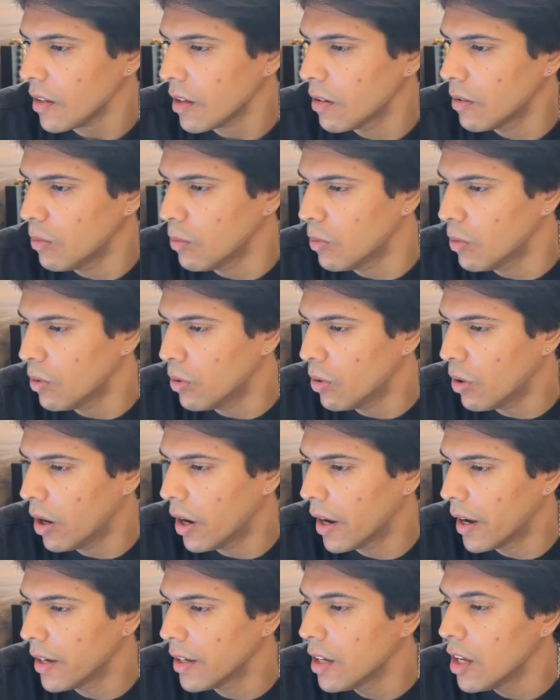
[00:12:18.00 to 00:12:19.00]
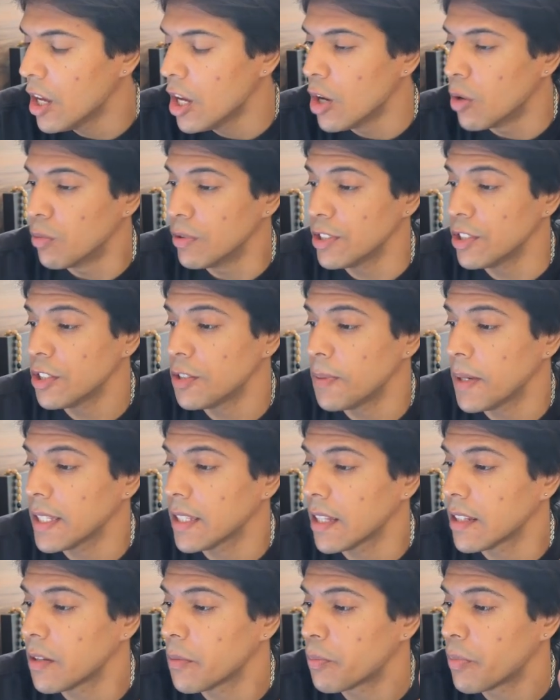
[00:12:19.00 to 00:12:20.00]
Right. We suspect
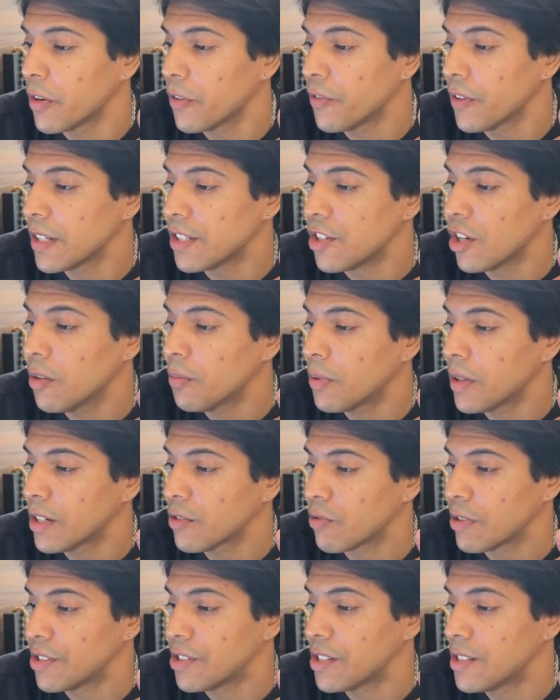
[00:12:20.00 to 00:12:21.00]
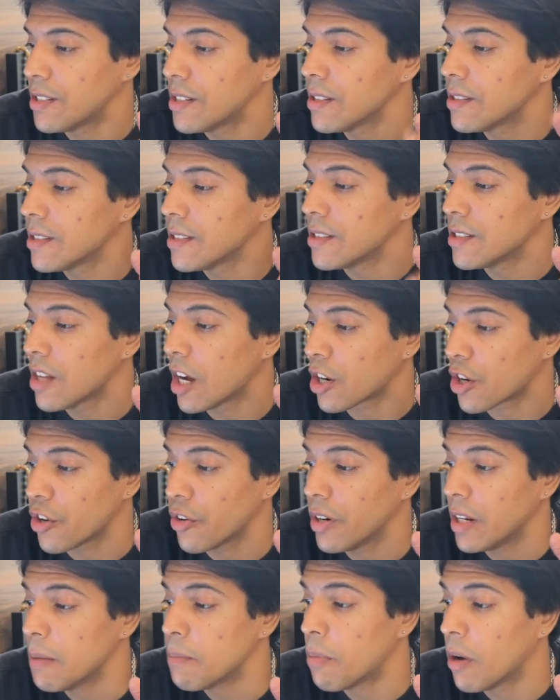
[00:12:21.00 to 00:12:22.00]
that the perfect jailbreak resistance is not
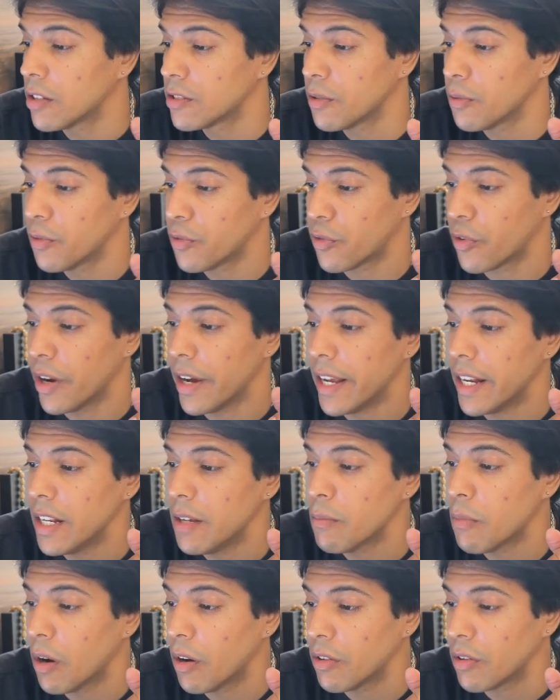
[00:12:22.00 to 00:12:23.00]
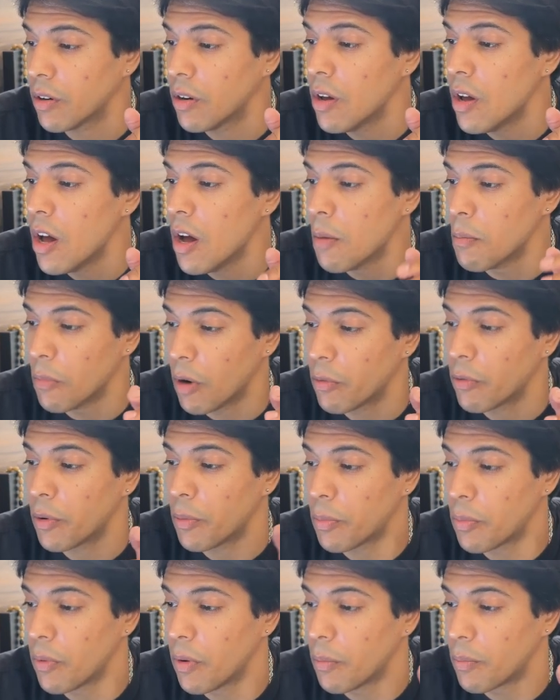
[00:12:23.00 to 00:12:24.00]
currently possible for any model
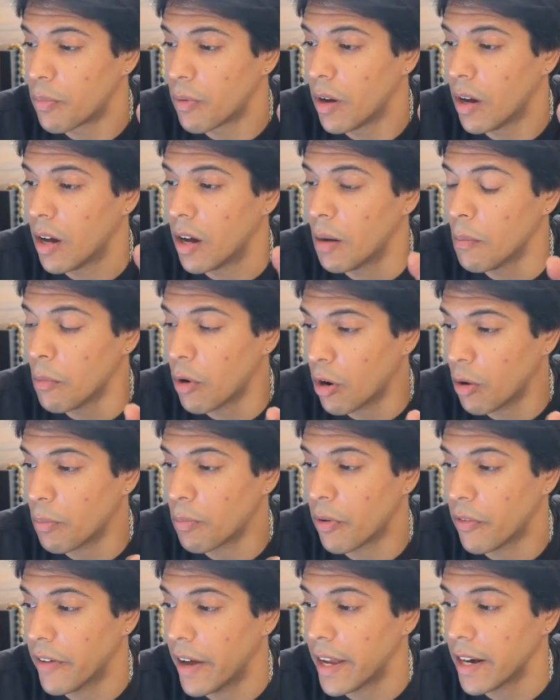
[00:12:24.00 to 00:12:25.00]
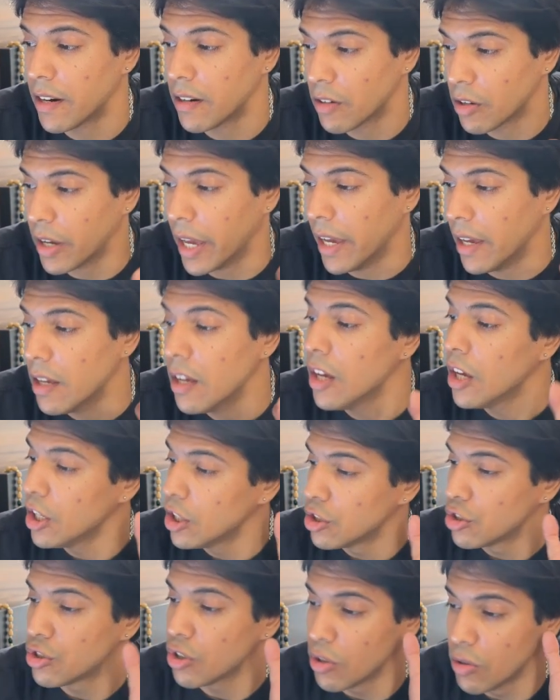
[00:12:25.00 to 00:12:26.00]
provider. Okay,
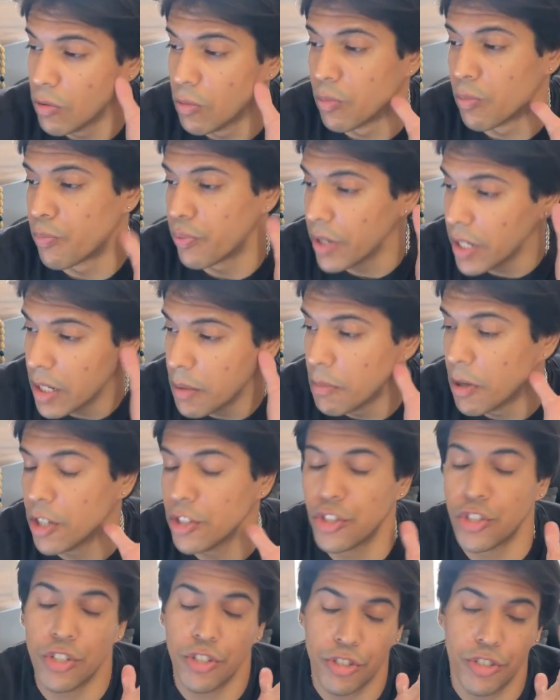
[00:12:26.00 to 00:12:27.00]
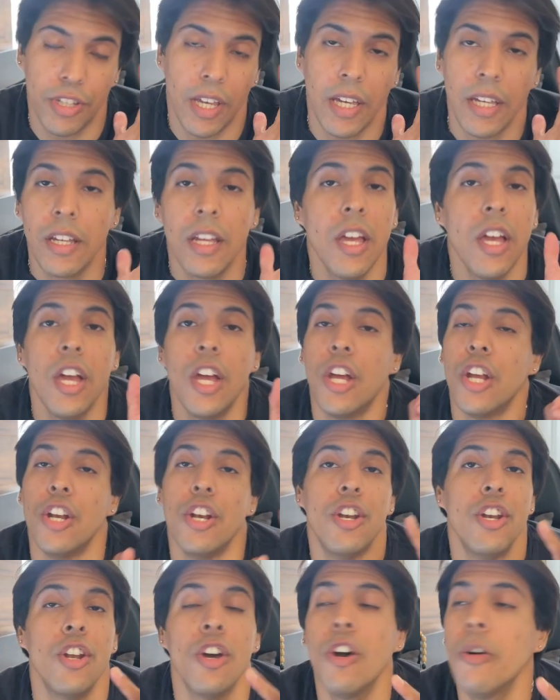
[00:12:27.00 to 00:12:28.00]
so pretty much you're saying
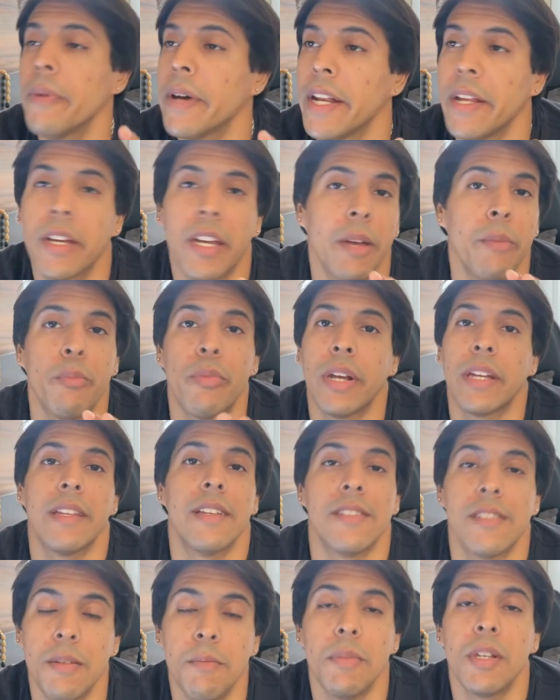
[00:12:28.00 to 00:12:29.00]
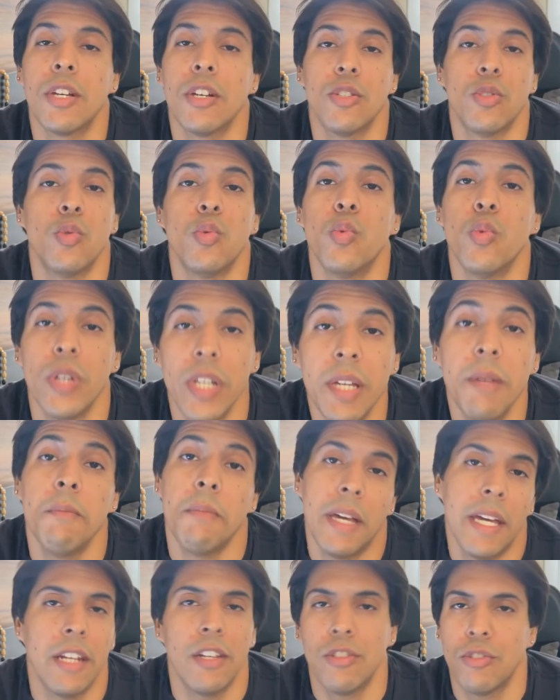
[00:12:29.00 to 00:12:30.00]
nobody can break this in because we
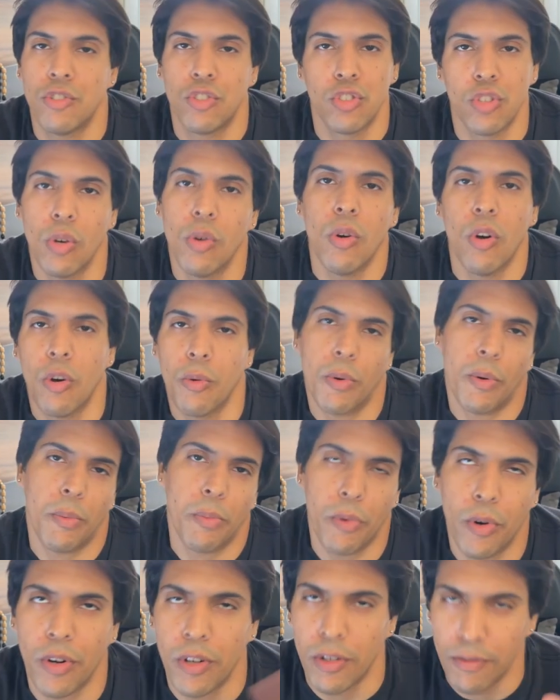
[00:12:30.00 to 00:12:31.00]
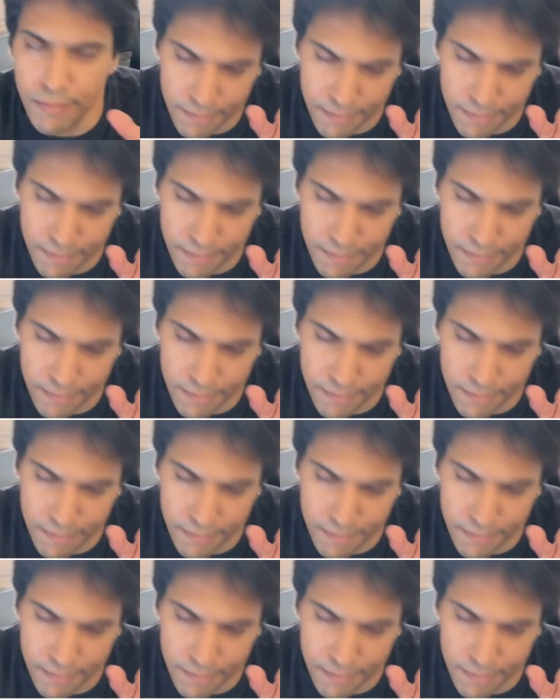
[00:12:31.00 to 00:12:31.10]
made it so overboard,